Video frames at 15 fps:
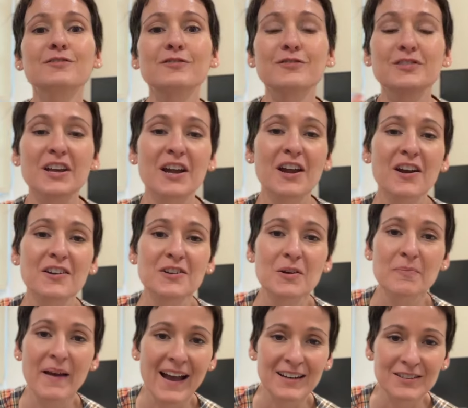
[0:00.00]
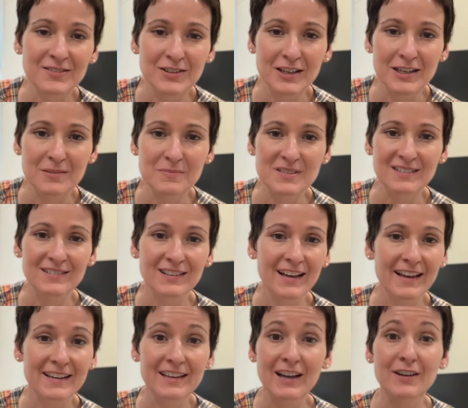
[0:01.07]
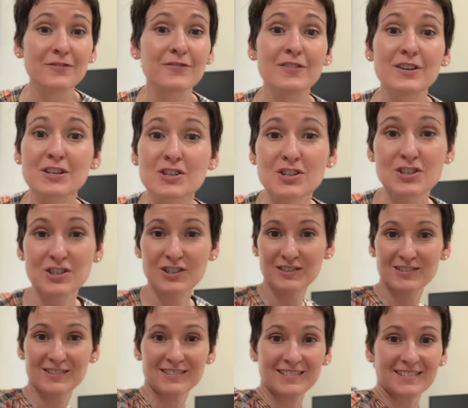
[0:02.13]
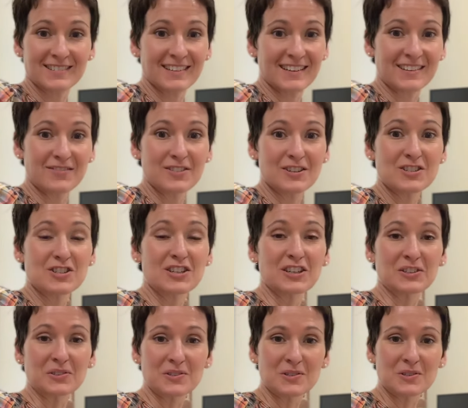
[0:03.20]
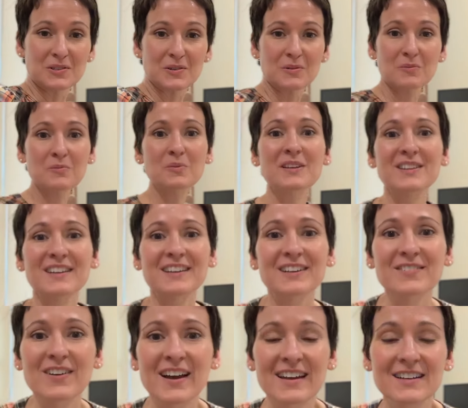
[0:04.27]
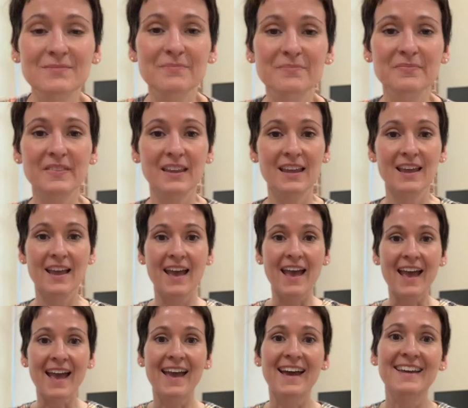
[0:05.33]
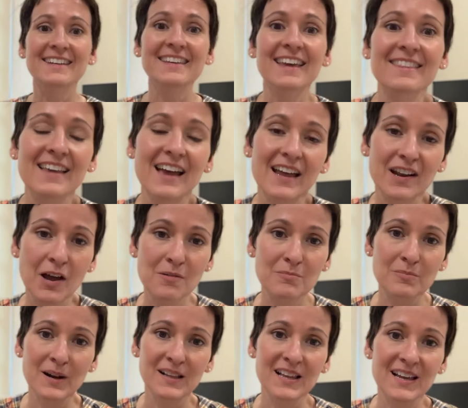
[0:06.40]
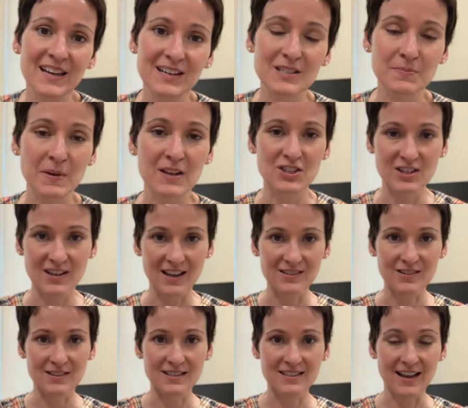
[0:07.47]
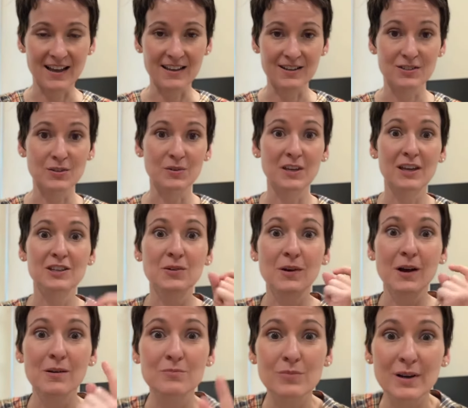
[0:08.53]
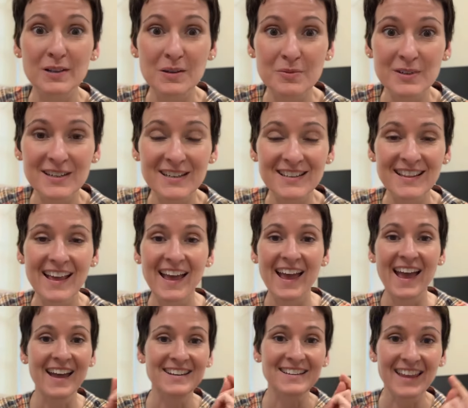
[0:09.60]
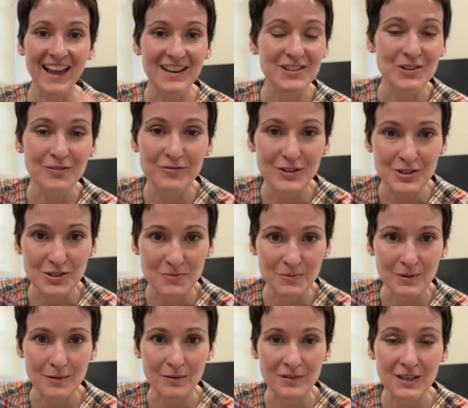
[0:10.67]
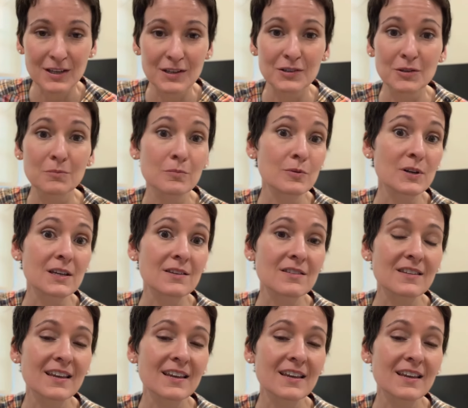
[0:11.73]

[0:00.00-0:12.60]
flare your back ribs like a fish gills breathing, right? And get that umbrella expansion out to the side. So can you umbrella breathe and can you fish gill breathe?